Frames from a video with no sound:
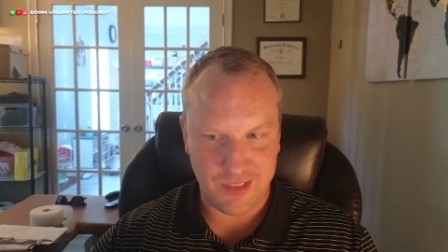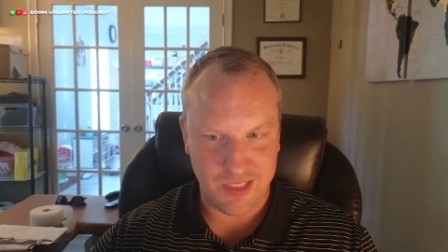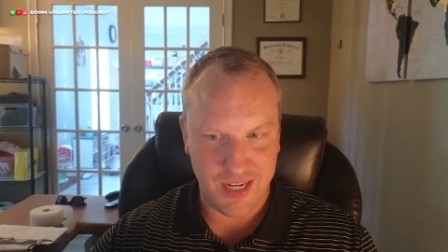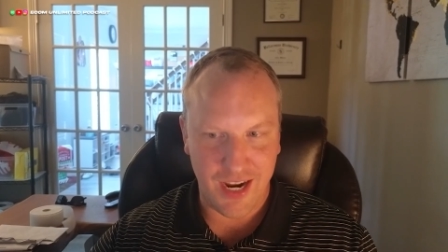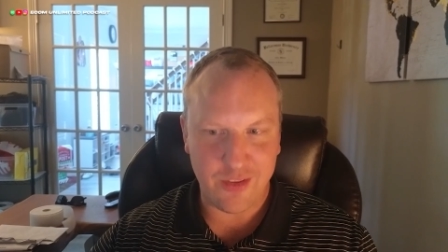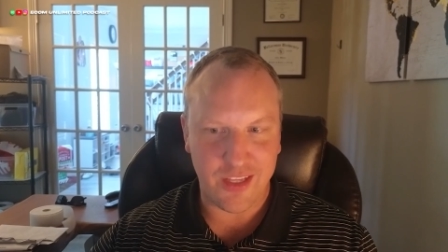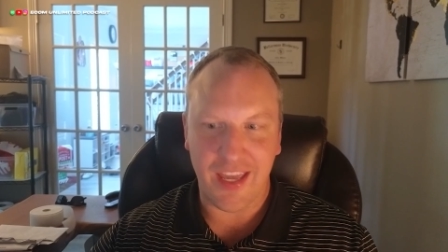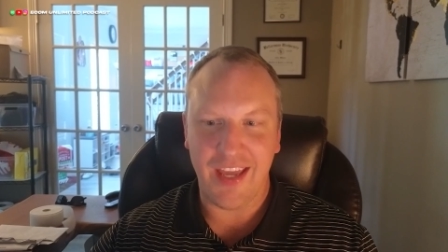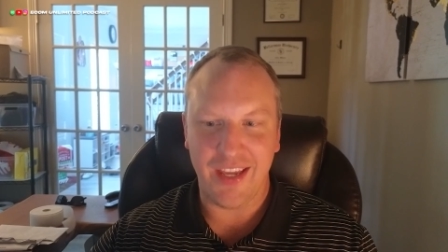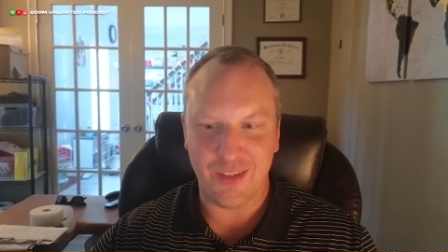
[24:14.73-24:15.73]
out the
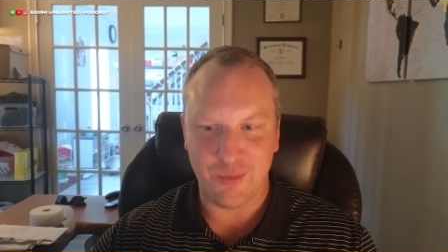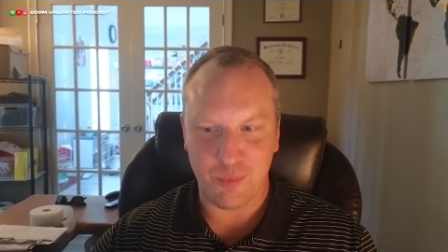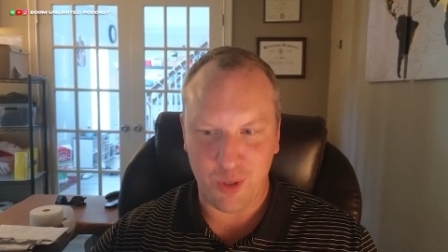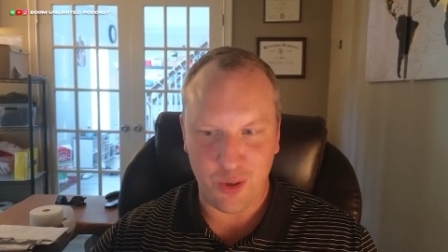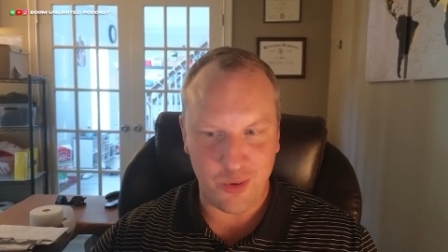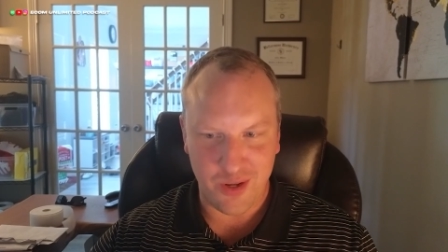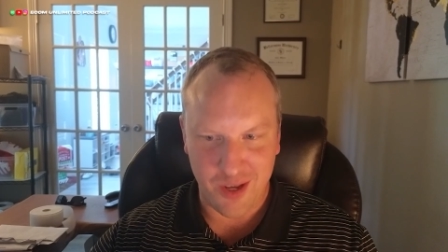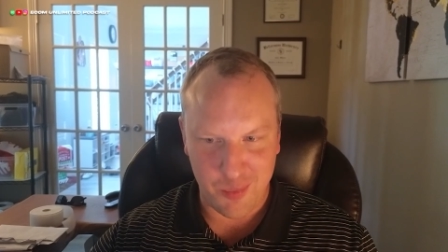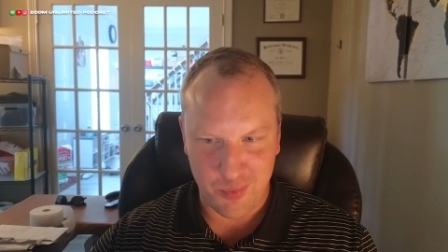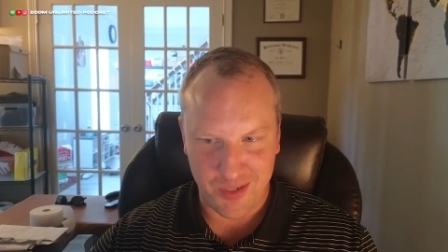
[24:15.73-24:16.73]
gate blowing
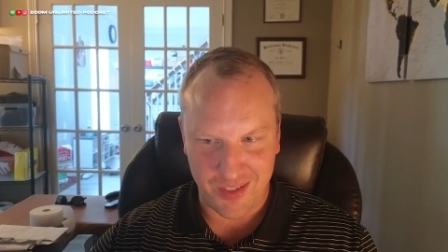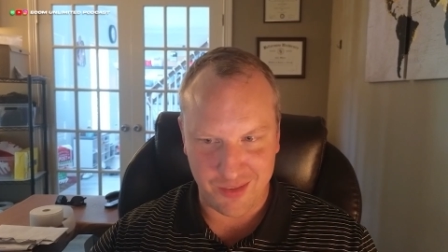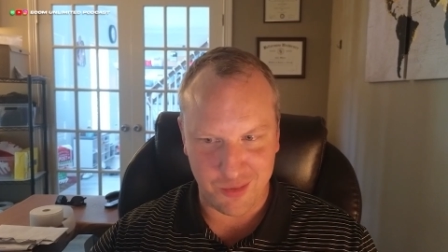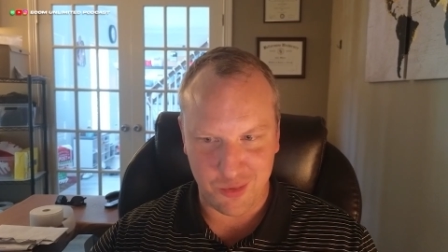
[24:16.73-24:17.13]
up and